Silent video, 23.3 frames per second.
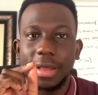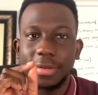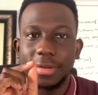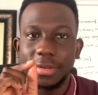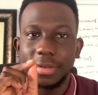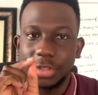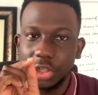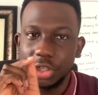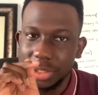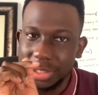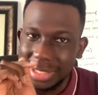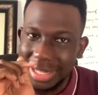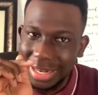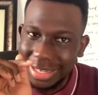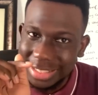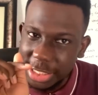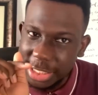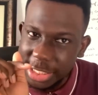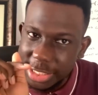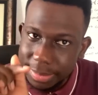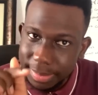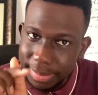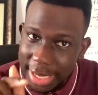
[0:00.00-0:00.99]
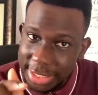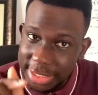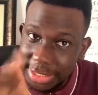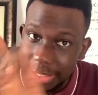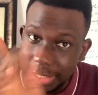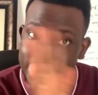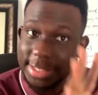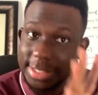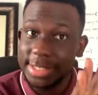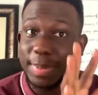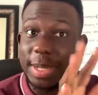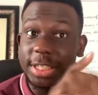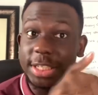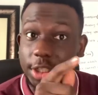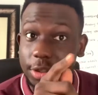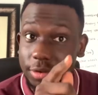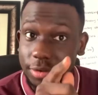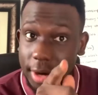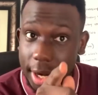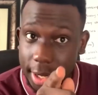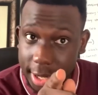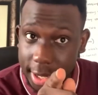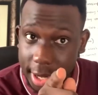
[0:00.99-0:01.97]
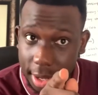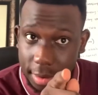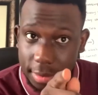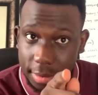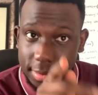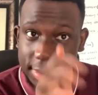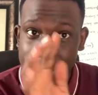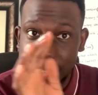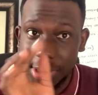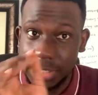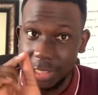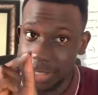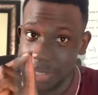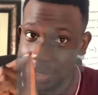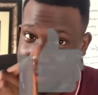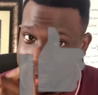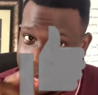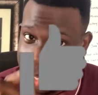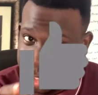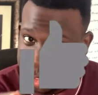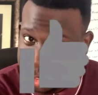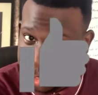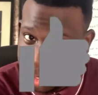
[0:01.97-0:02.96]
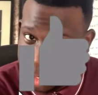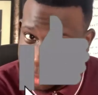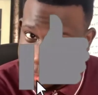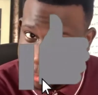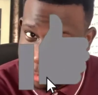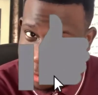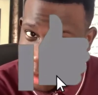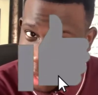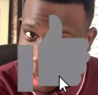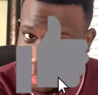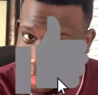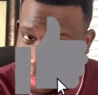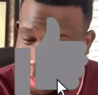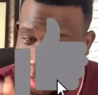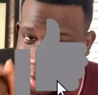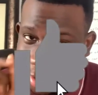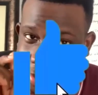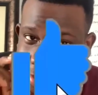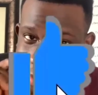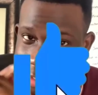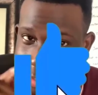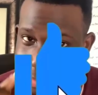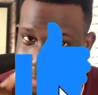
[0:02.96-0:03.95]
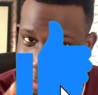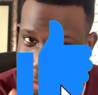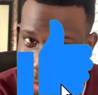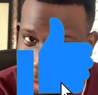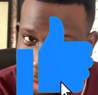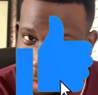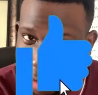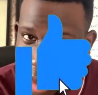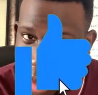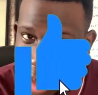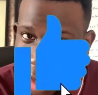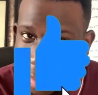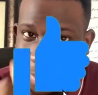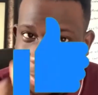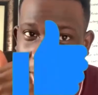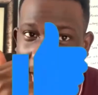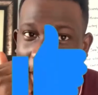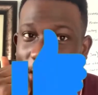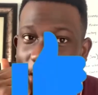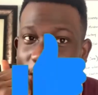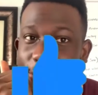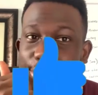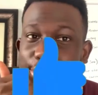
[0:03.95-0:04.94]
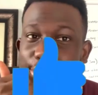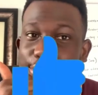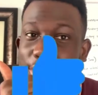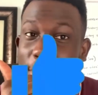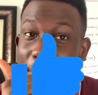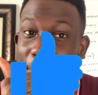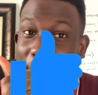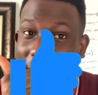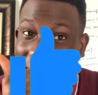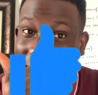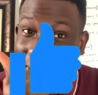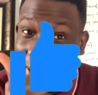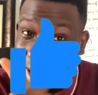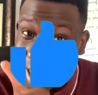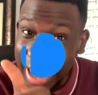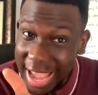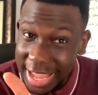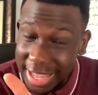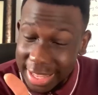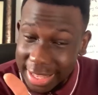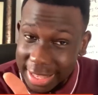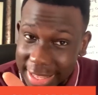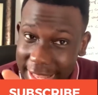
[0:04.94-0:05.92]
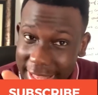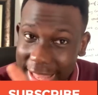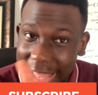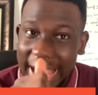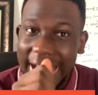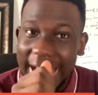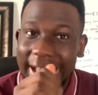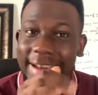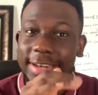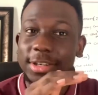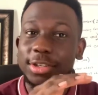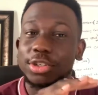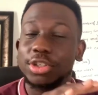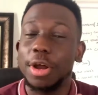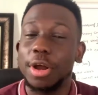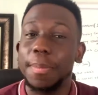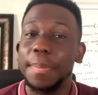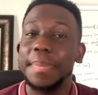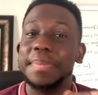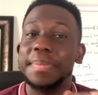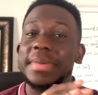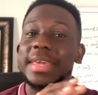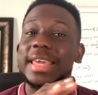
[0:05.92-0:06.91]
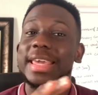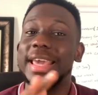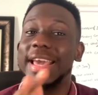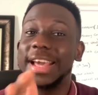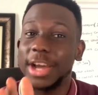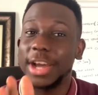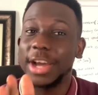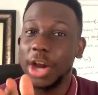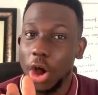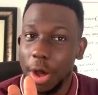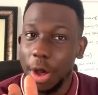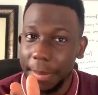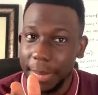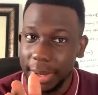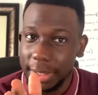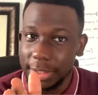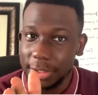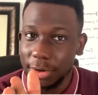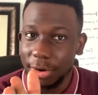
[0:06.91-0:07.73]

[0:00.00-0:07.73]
Just smash it right now. Smash it right there, subscribe, drop a like, and drop me a comment.